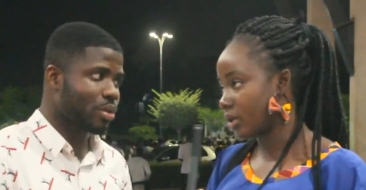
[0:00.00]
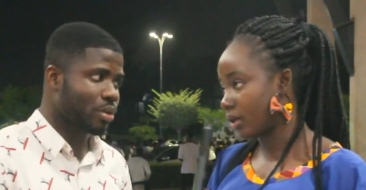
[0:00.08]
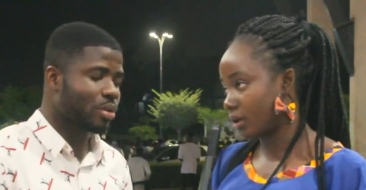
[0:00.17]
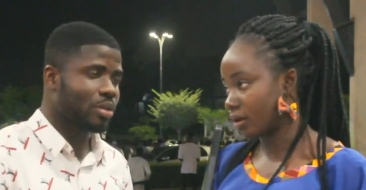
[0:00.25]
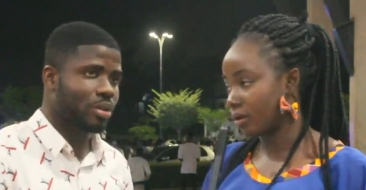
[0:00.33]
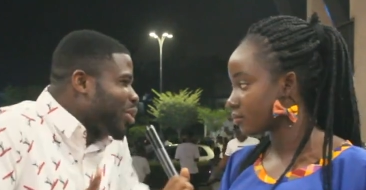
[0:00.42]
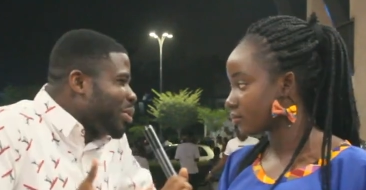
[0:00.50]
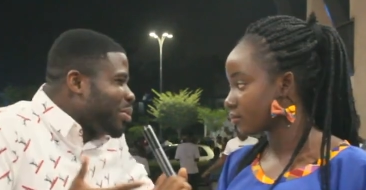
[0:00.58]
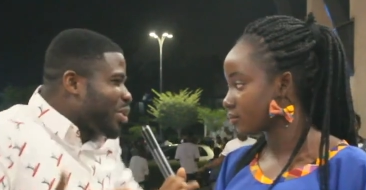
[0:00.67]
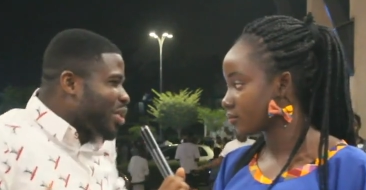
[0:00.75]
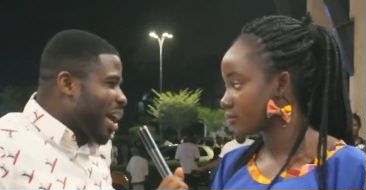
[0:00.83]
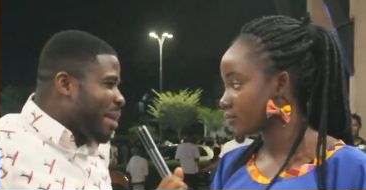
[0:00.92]
Speaker 1: Okay.
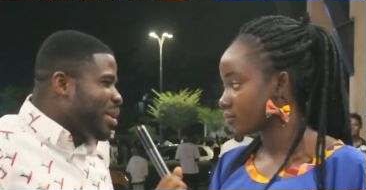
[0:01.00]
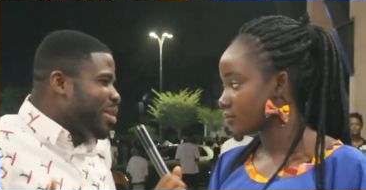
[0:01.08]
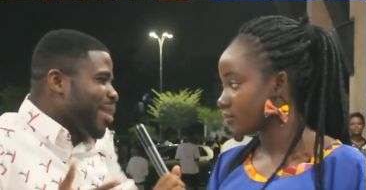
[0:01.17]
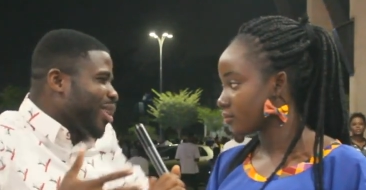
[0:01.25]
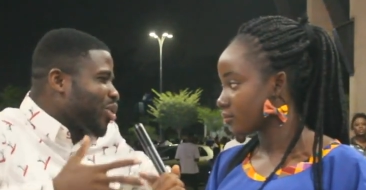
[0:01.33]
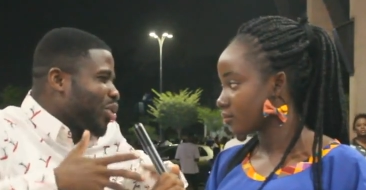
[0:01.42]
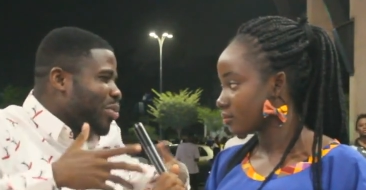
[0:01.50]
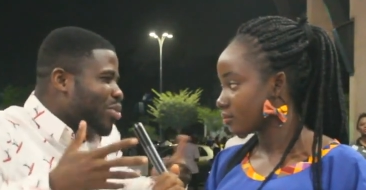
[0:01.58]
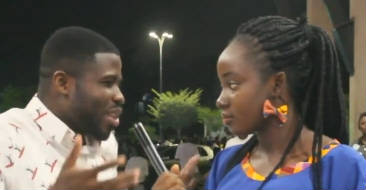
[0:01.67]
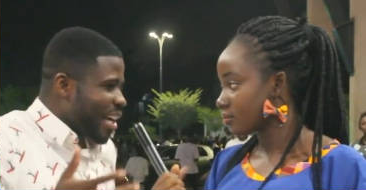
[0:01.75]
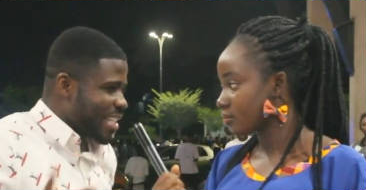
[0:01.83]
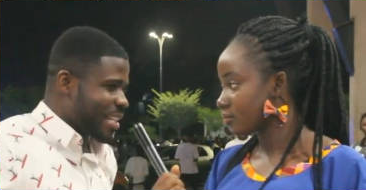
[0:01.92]
Numukra metimi ato
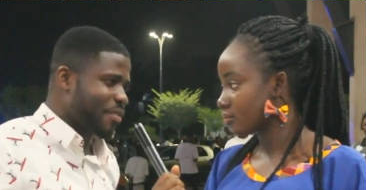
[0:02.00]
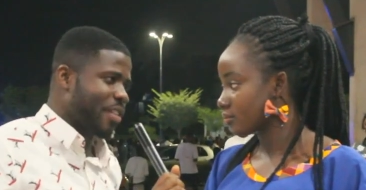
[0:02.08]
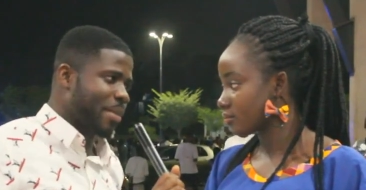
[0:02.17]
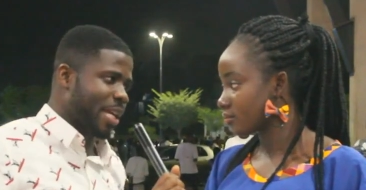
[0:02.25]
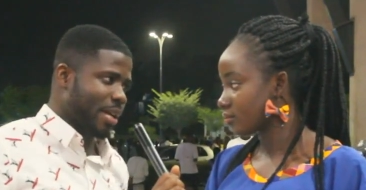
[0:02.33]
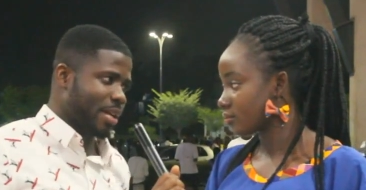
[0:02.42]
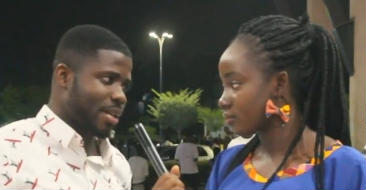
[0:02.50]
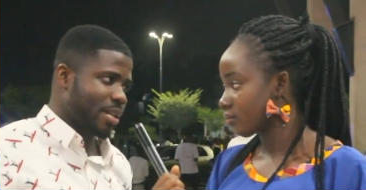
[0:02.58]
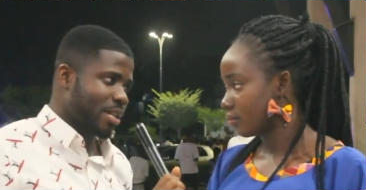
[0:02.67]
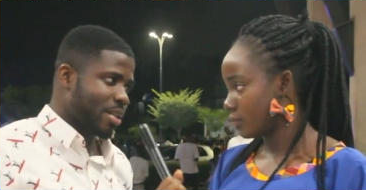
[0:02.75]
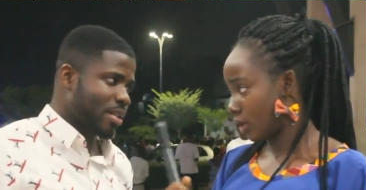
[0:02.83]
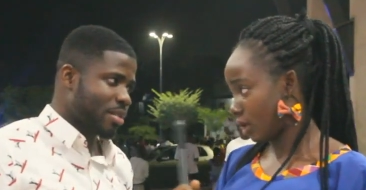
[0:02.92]
numukra chen fameye.
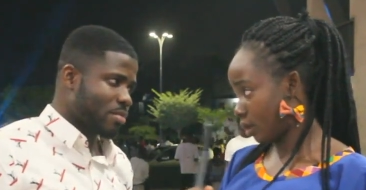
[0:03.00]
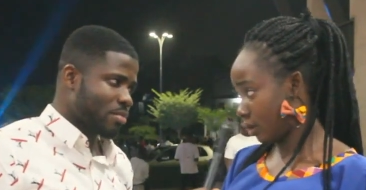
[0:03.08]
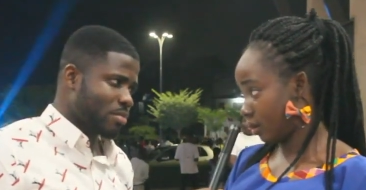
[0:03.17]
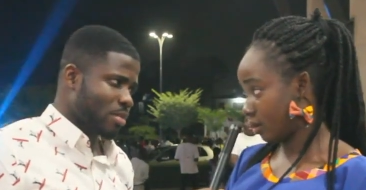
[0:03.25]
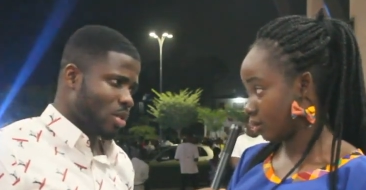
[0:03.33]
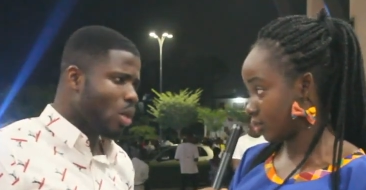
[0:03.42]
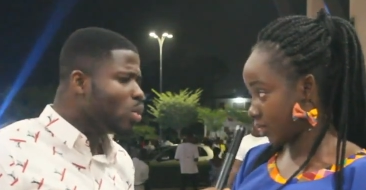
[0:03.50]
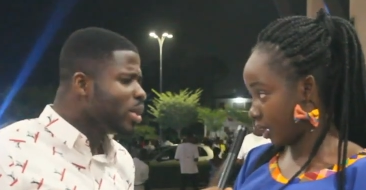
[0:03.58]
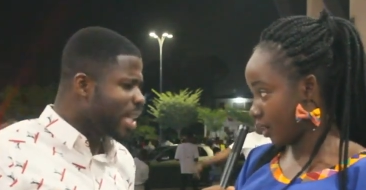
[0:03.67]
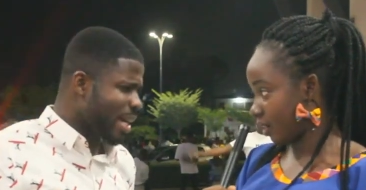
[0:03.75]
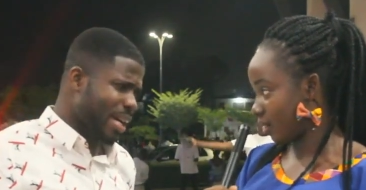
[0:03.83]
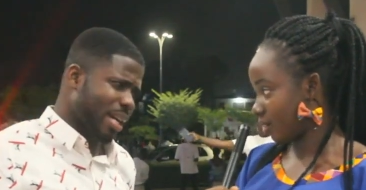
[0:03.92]
Speaker 2: Hey,
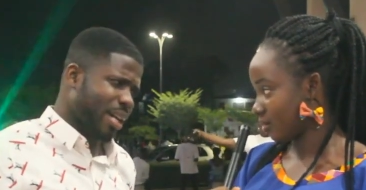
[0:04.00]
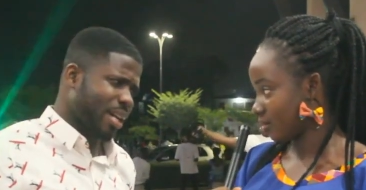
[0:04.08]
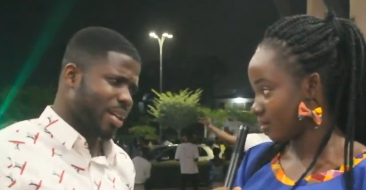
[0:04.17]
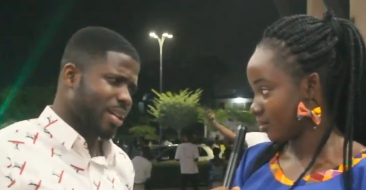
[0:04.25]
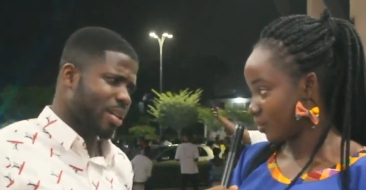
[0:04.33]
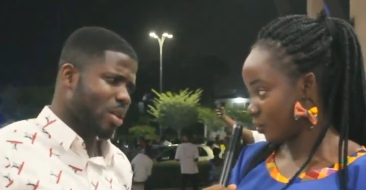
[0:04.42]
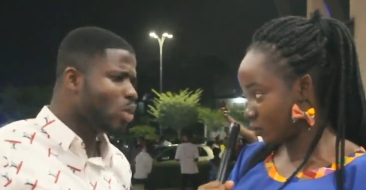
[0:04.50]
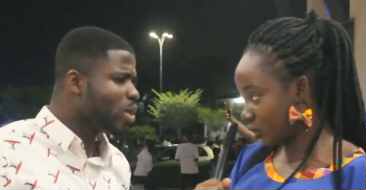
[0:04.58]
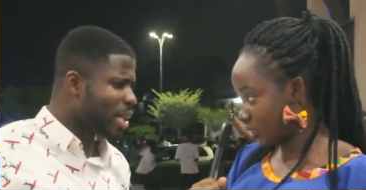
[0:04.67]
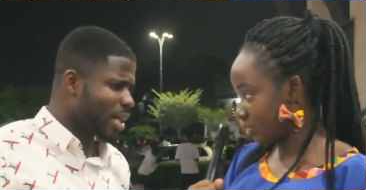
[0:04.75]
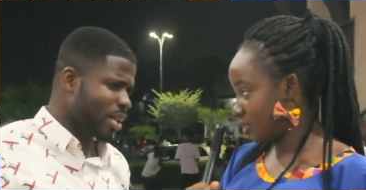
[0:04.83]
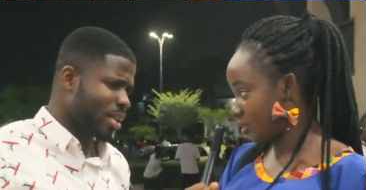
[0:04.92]
sir. Oh,
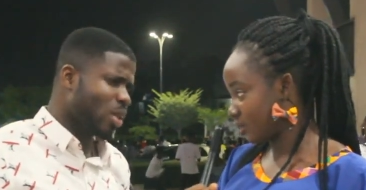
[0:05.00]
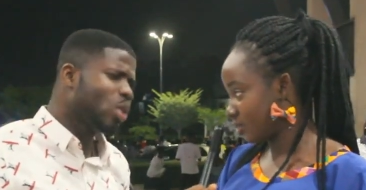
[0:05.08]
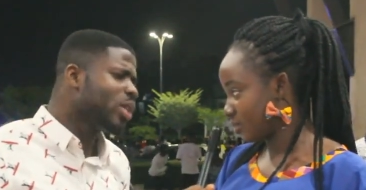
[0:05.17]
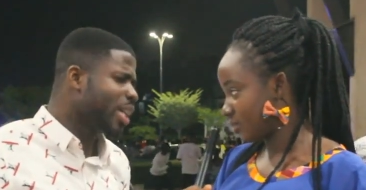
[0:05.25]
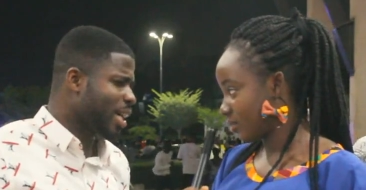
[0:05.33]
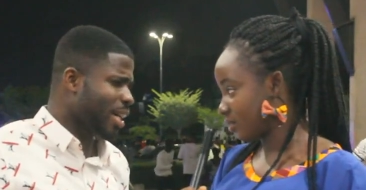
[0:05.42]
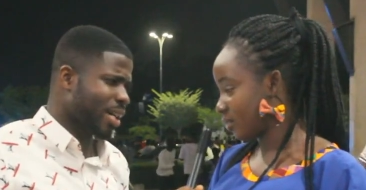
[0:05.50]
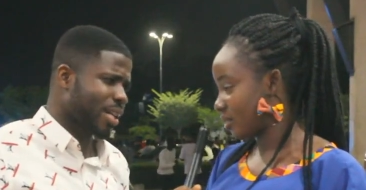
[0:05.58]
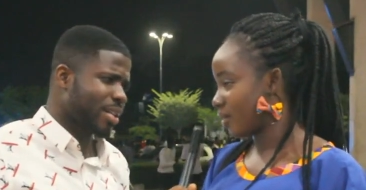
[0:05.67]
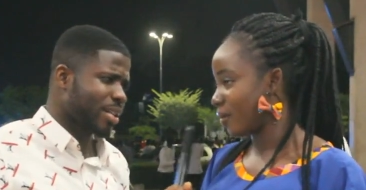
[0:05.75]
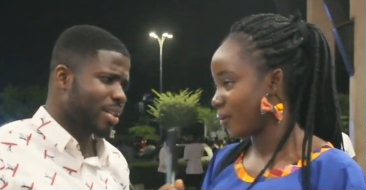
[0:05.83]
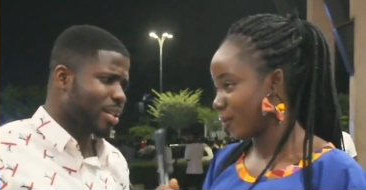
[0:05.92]
yeah.
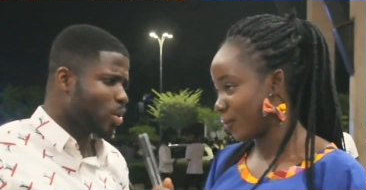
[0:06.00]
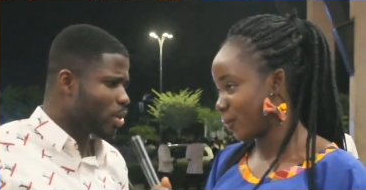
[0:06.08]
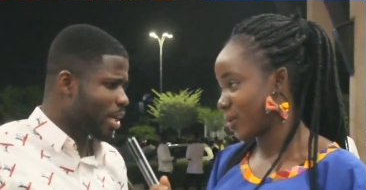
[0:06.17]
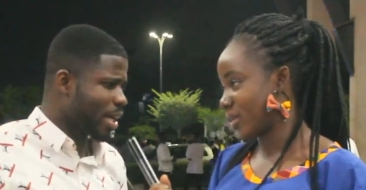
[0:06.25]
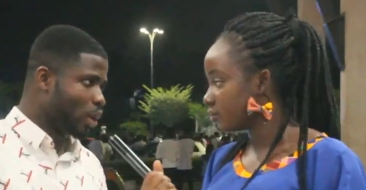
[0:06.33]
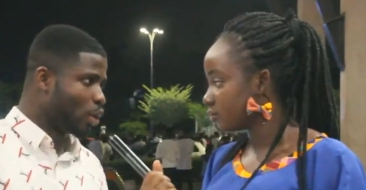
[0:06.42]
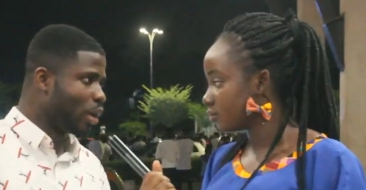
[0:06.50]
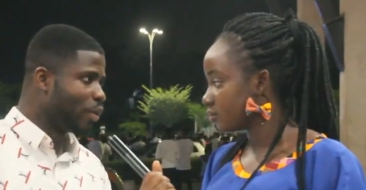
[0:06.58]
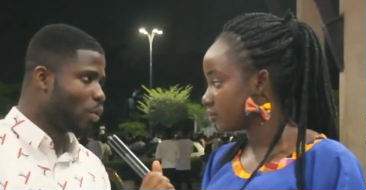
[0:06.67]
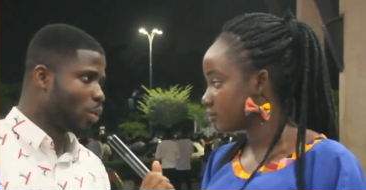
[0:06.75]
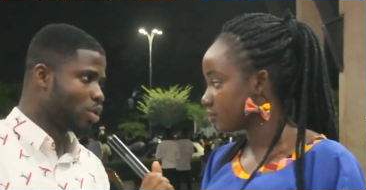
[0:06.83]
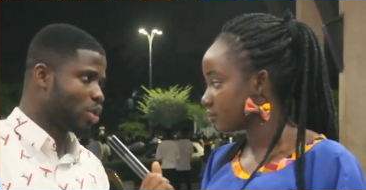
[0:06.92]
Speaker 1: Oh, yeah. You don't
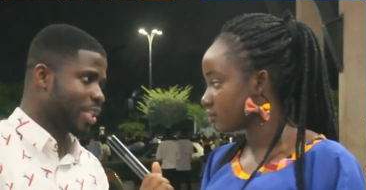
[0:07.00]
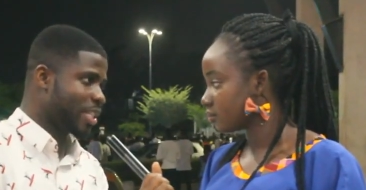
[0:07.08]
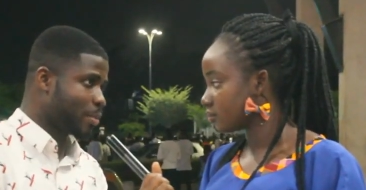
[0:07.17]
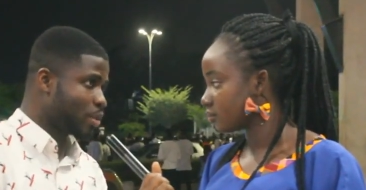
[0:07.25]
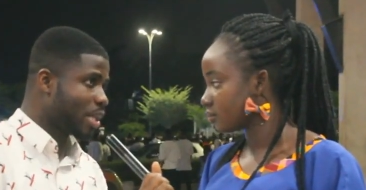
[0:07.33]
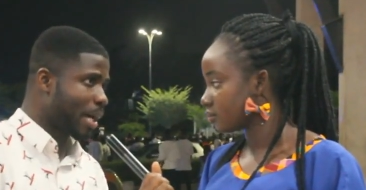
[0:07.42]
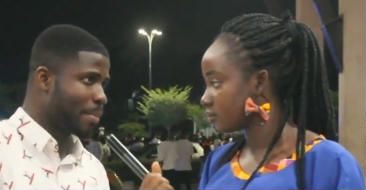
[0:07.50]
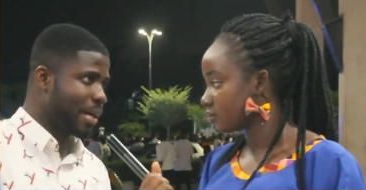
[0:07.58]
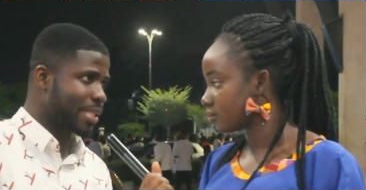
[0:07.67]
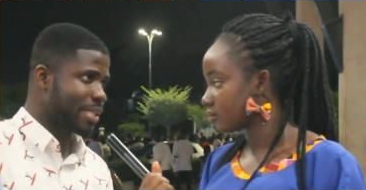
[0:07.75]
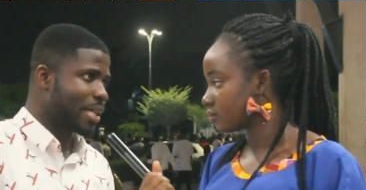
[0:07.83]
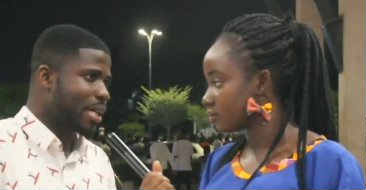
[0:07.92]
even want to accept it that
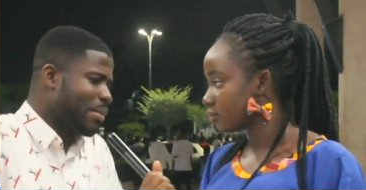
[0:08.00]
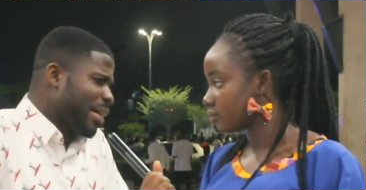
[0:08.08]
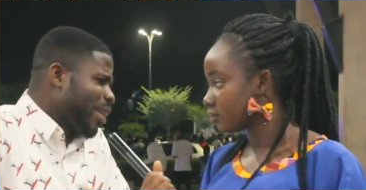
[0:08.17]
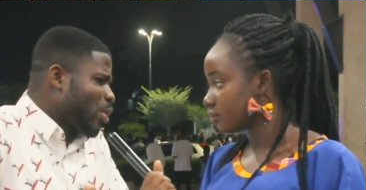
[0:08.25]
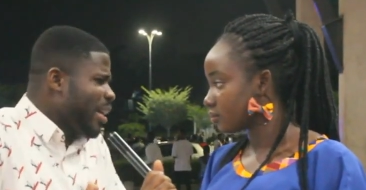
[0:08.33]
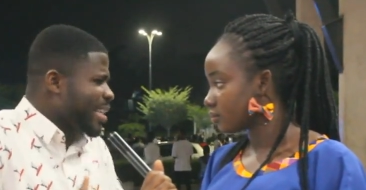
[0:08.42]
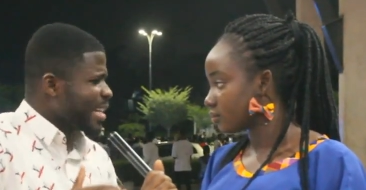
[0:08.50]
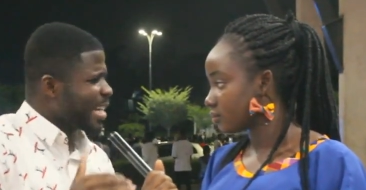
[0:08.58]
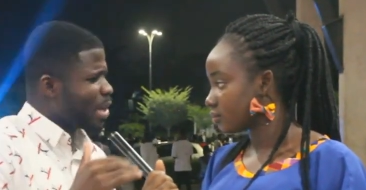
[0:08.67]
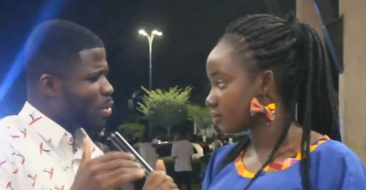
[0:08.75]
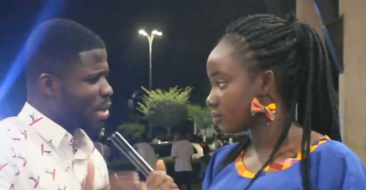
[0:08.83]
much. But I quite think you